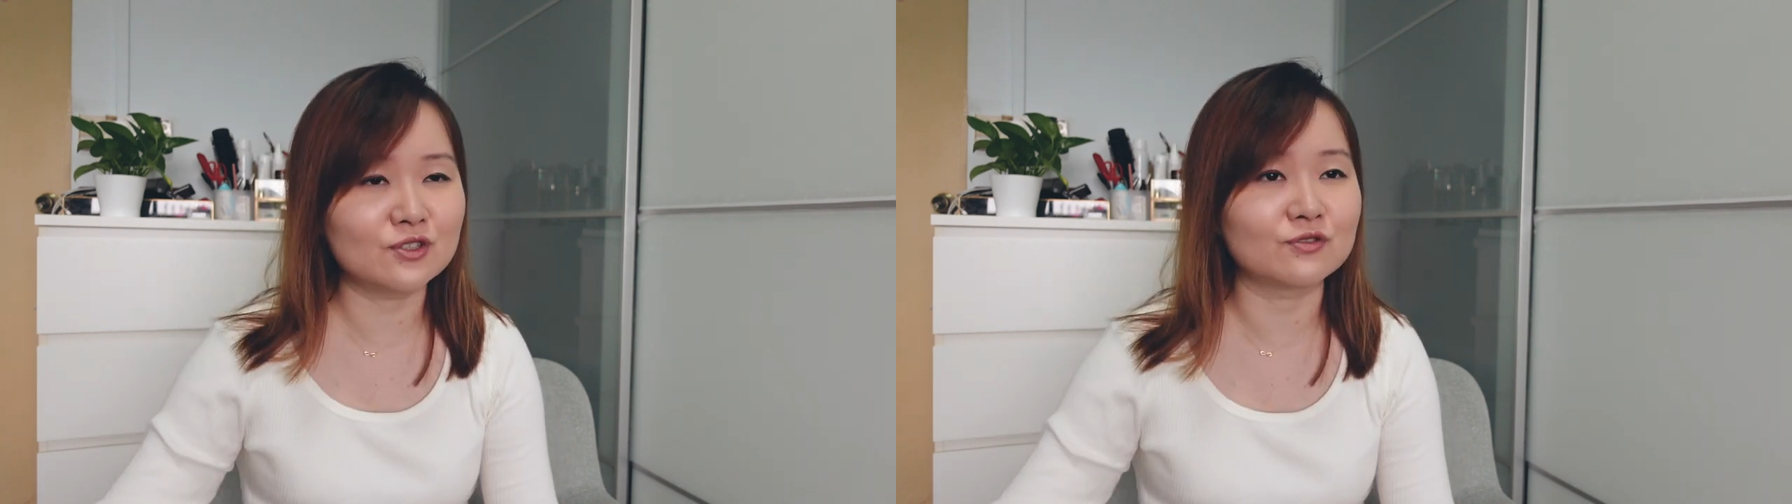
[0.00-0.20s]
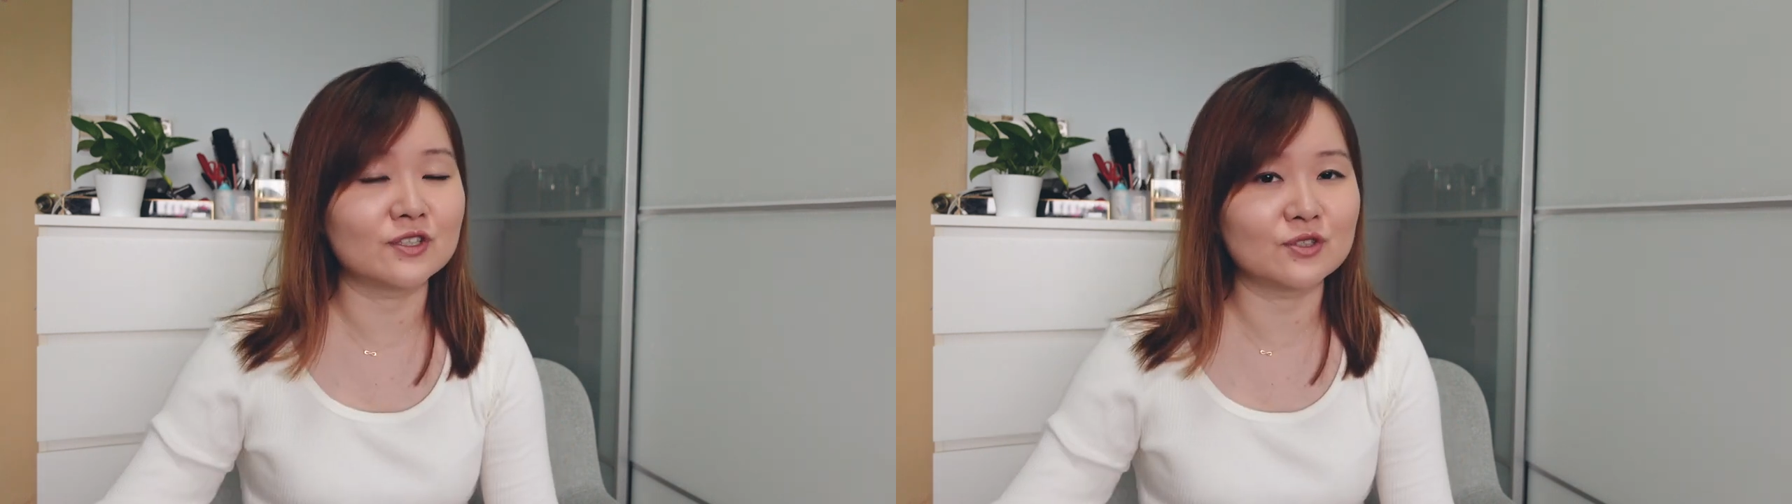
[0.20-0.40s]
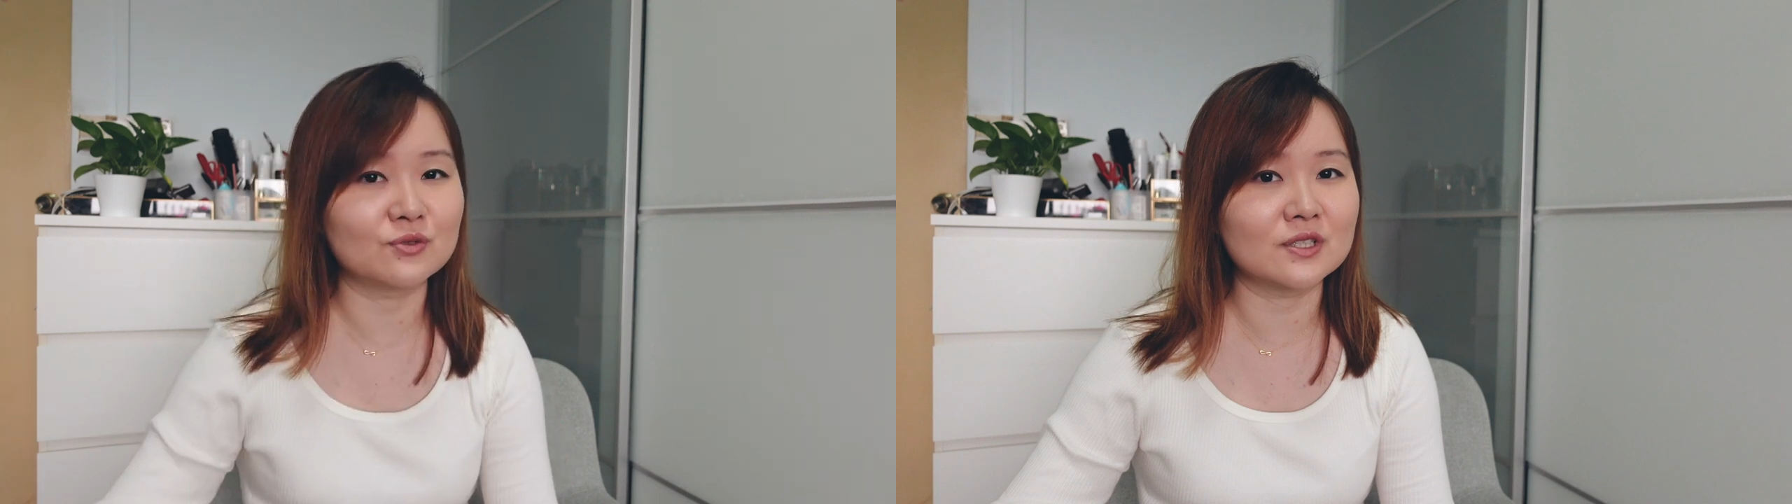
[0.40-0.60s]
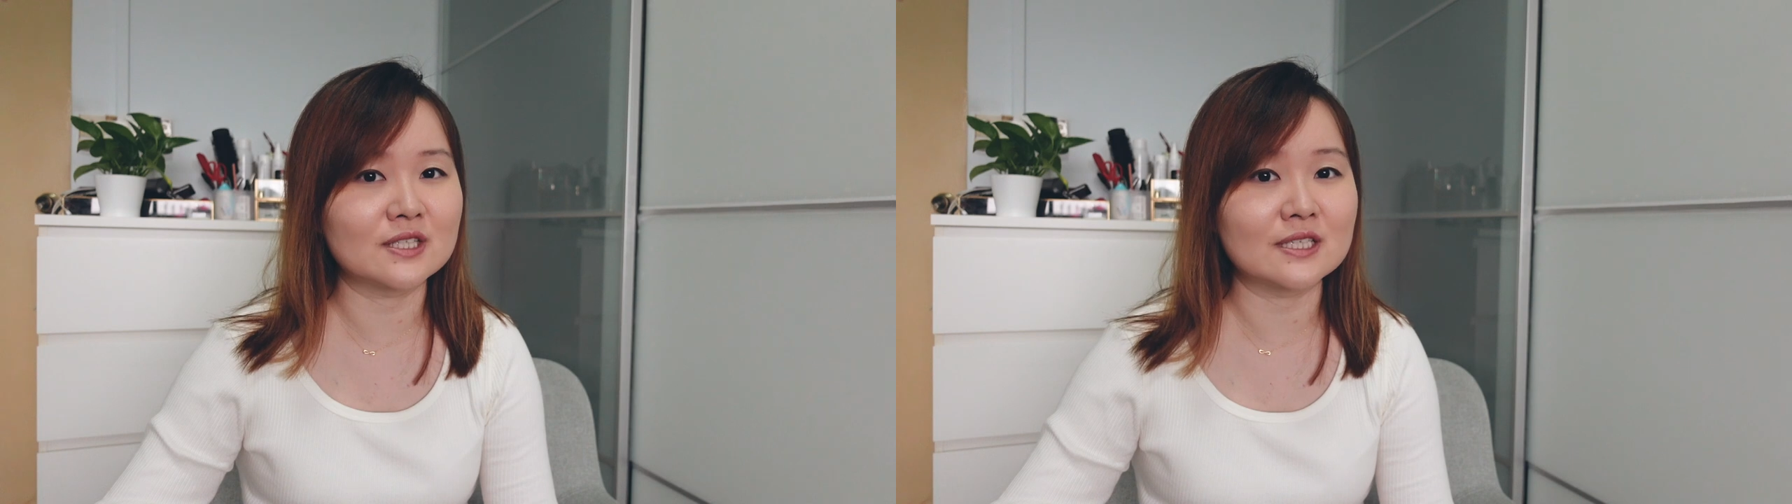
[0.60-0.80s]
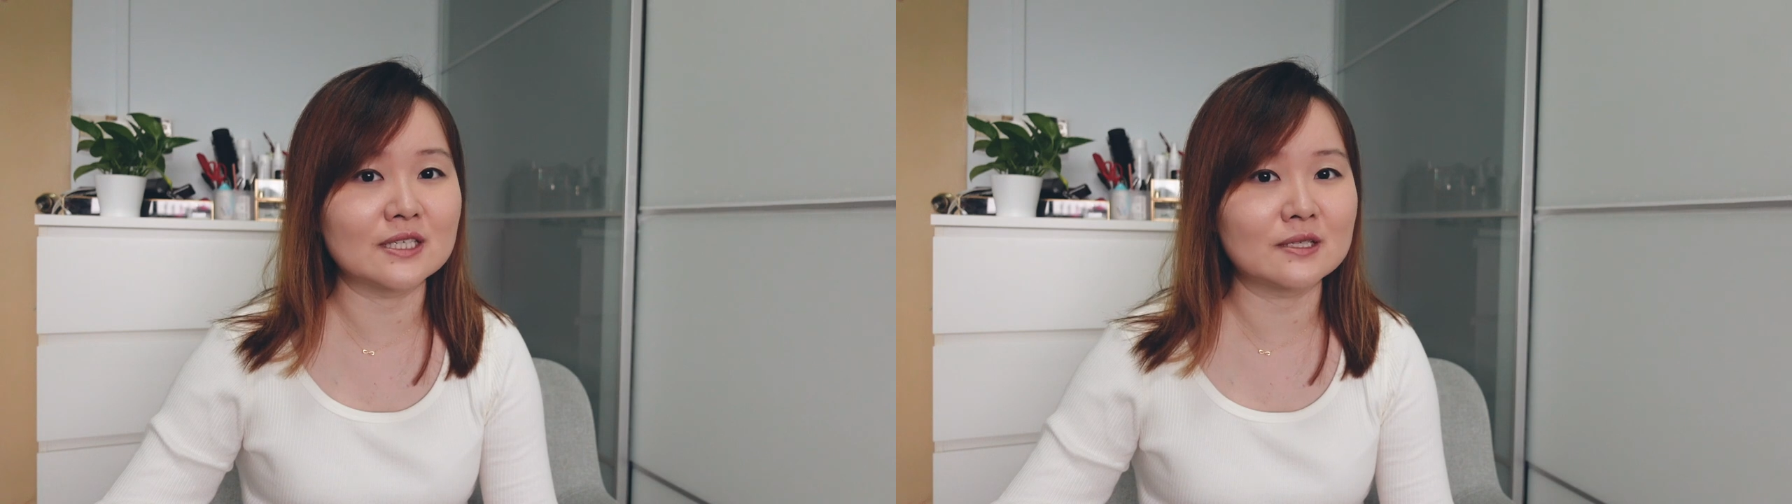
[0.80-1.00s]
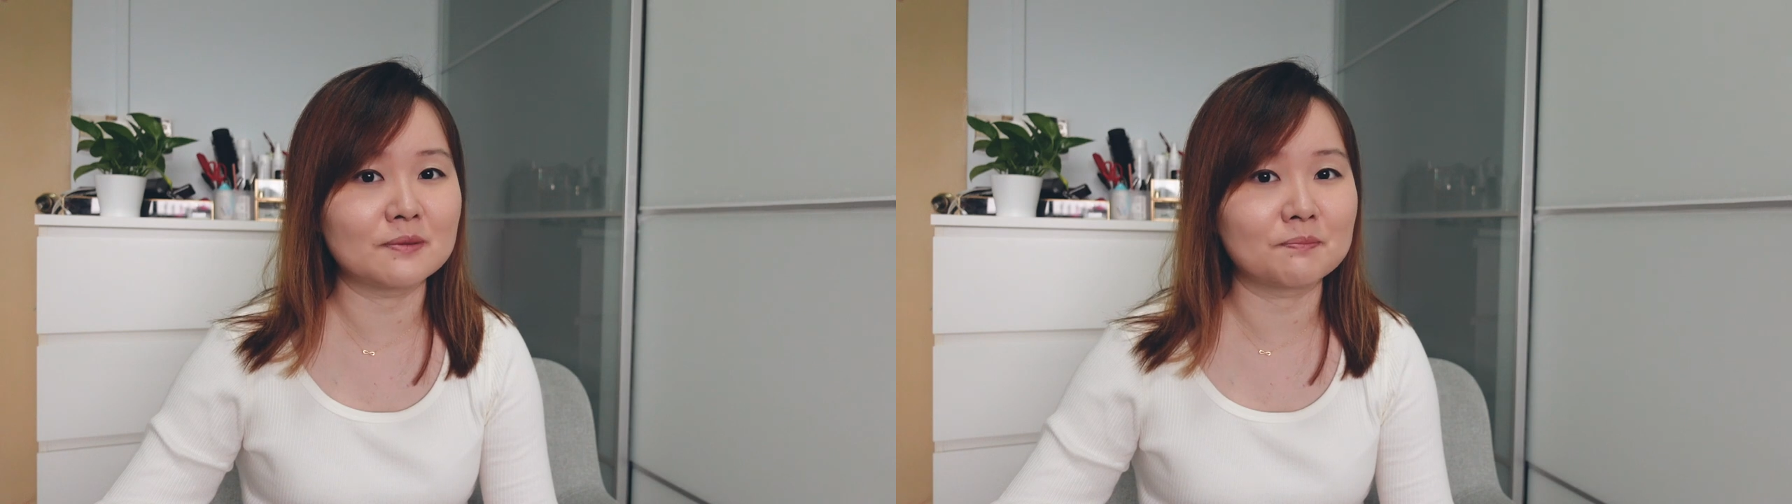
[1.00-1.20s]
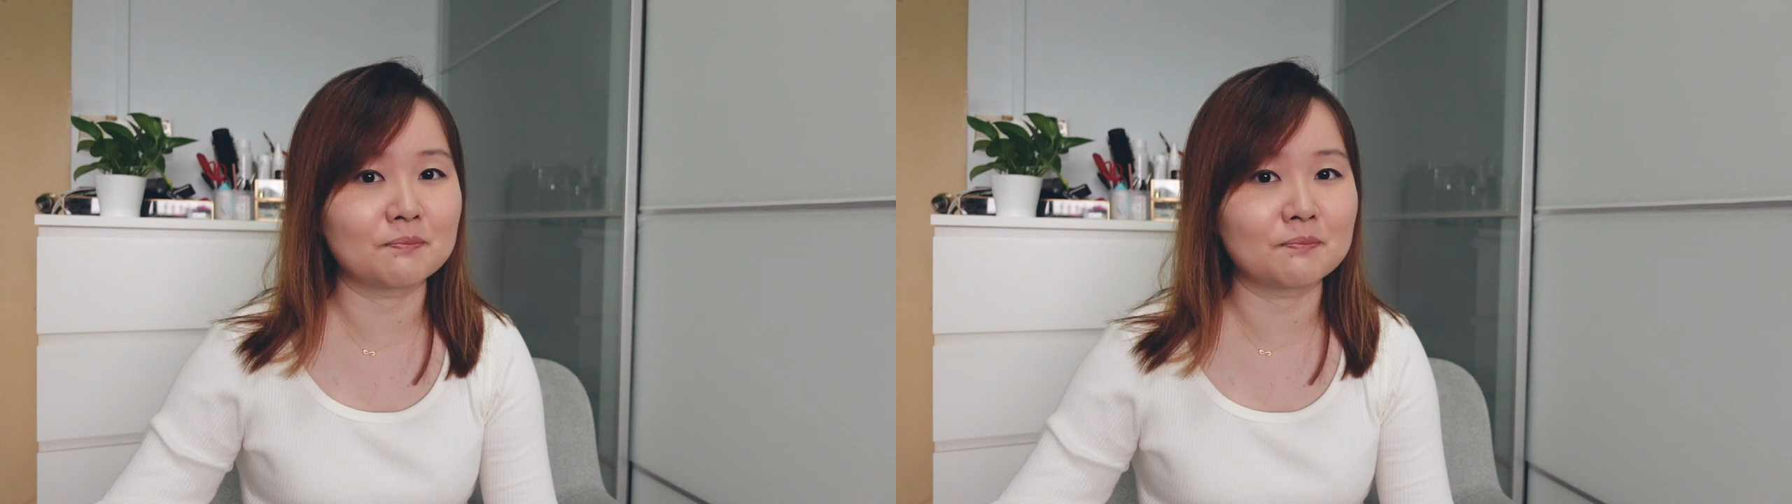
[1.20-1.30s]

to reduce the